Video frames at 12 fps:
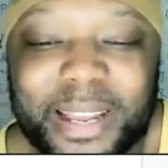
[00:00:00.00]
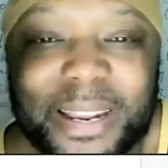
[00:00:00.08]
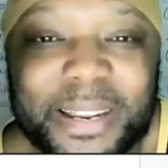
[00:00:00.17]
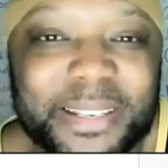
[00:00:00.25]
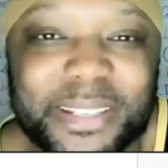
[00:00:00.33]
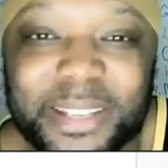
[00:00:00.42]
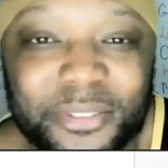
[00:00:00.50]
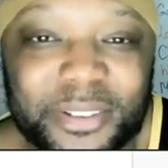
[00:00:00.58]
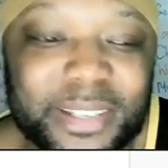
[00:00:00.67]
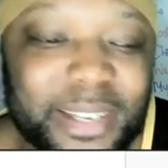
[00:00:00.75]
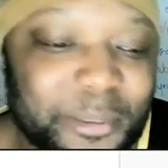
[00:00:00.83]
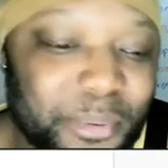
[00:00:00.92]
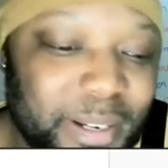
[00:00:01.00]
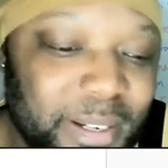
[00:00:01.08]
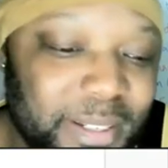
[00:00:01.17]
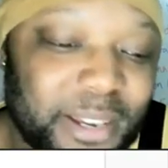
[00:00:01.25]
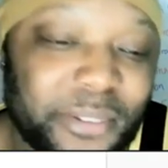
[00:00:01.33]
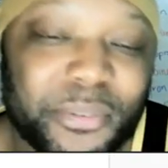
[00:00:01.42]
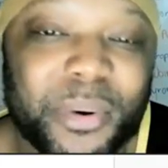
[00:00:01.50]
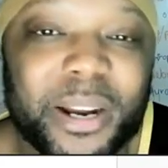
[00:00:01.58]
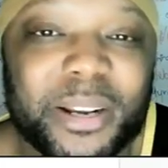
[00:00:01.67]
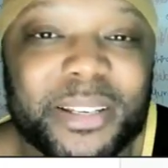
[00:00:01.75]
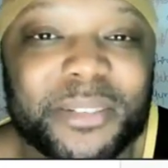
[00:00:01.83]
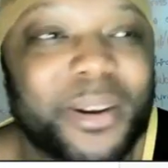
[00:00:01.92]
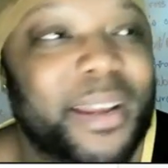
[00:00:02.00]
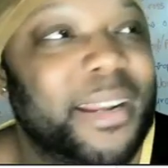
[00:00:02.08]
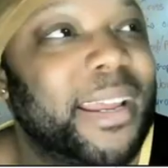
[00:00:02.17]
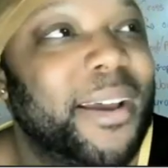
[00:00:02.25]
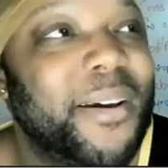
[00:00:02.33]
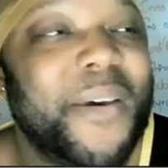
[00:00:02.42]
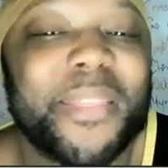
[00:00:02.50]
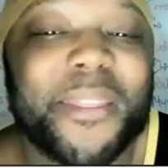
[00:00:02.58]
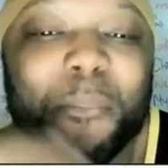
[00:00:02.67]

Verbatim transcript: But none of this stuff is at the point of self awareness right now.